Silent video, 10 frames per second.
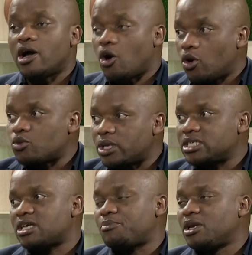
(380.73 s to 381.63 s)
all what
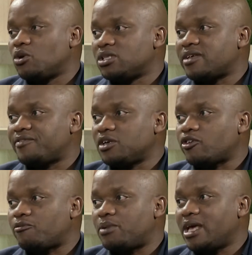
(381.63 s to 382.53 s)
is happening on the field
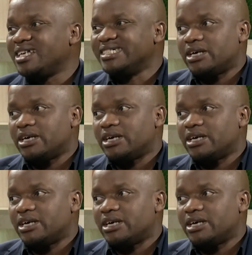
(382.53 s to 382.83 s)
of play.